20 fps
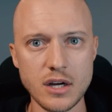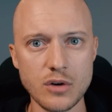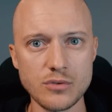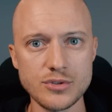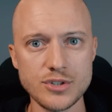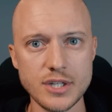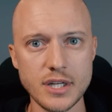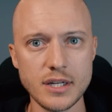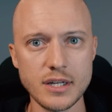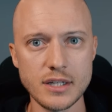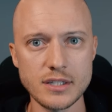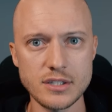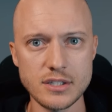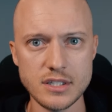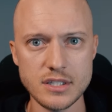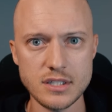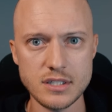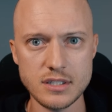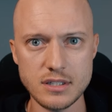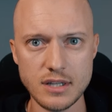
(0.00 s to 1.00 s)
oh shit, I
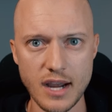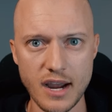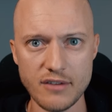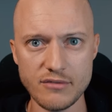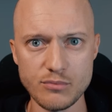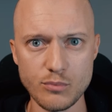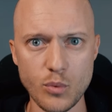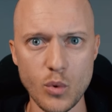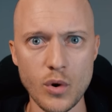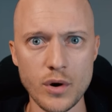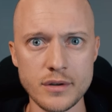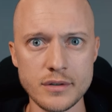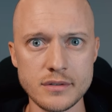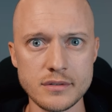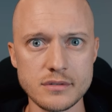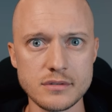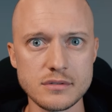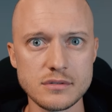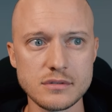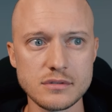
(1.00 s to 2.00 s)
just have
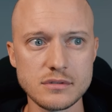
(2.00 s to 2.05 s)
one